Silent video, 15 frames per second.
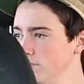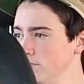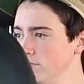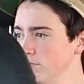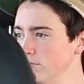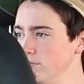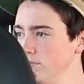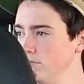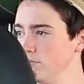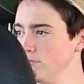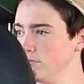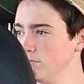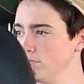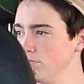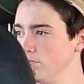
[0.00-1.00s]

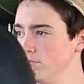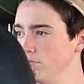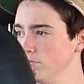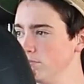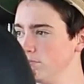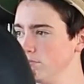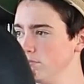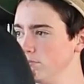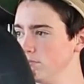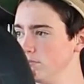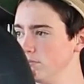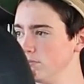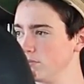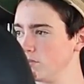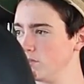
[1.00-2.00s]

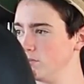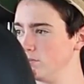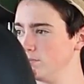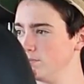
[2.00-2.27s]
(silent)